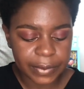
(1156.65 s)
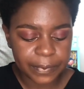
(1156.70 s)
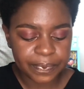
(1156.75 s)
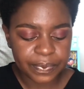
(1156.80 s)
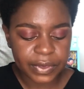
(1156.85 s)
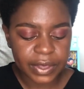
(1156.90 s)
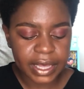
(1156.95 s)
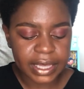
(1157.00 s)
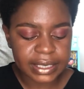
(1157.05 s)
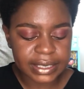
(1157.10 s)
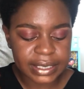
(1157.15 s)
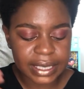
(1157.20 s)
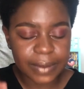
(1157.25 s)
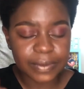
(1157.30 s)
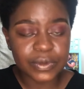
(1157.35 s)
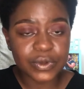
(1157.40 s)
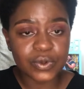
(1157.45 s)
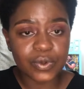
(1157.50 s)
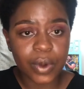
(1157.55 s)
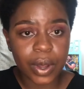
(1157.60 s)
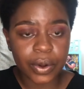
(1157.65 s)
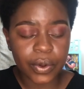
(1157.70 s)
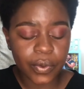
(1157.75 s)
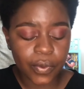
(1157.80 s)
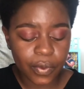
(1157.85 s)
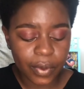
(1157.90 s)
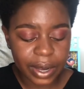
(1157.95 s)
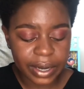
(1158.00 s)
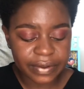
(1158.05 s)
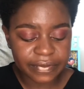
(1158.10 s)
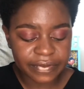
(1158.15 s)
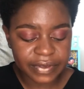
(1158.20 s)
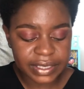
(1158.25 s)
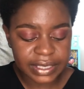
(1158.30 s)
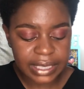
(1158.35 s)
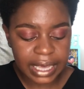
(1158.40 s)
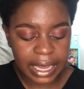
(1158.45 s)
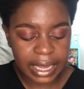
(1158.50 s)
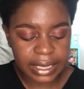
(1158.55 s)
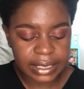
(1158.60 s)
It's Psalms 101 verse
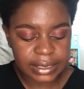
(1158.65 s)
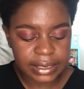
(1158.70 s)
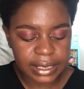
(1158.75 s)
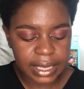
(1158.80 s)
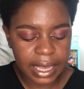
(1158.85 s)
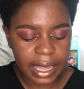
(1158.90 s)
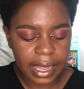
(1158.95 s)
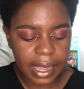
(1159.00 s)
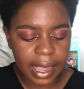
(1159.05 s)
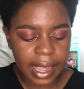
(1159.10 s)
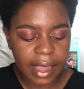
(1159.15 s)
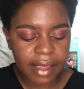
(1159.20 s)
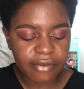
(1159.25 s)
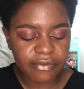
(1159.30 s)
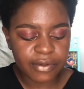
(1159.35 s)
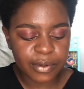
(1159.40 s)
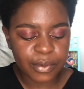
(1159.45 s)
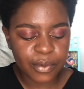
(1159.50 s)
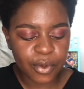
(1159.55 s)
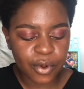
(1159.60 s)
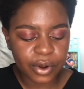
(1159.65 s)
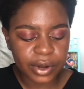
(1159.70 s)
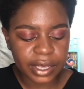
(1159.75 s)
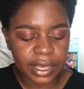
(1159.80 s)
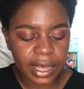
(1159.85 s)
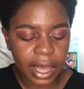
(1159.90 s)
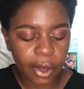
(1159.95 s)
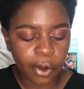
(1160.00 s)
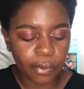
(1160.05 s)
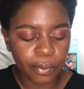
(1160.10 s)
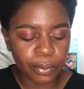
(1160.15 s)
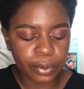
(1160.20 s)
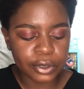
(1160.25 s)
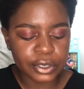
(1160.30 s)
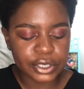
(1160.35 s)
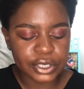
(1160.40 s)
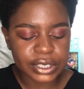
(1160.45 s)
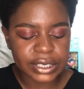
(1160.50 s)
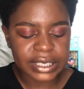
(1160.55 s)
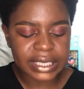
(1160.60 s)
8. Every morning I will put to
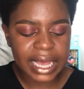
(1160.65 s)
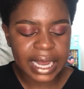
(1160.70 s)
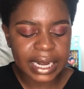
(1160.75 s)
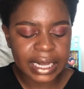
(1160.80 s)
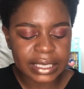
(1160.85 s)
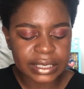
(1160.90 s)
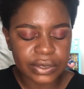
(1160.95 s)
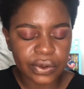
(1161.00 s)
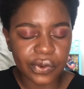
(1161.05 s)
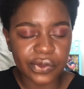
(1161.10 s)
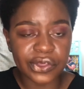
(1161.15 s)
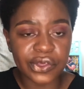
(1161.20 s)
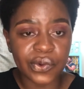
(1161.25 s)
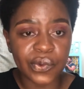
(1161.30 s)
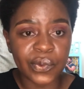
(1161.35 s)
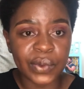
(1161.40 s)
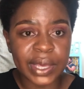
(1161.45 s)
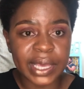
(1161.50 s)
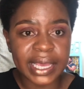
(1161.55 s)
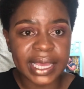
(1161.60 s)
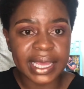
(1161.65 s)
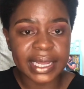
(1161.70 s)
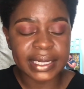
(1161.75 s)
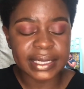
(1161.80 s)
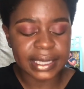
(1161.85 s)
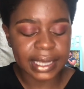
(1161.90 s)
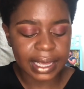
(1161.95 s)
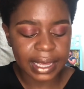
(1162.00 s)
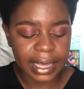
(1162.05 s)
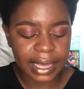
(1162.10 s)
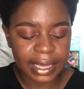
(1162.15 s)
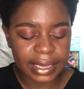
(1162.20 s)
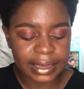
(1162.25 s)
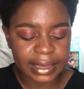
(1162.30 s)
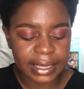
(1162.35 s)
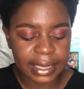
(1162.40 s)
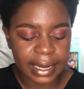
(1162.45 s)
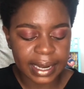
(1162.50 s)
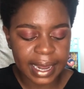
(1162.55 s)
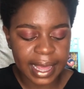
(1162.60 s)
silence all the wicked in the
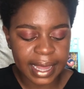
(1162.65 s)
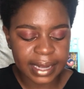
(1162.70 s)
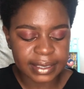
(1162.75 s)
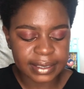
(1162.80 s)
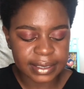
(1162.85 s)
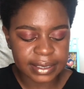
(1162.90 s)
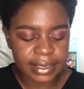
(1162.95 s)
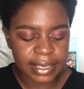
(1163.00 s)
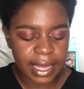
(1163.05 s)
land.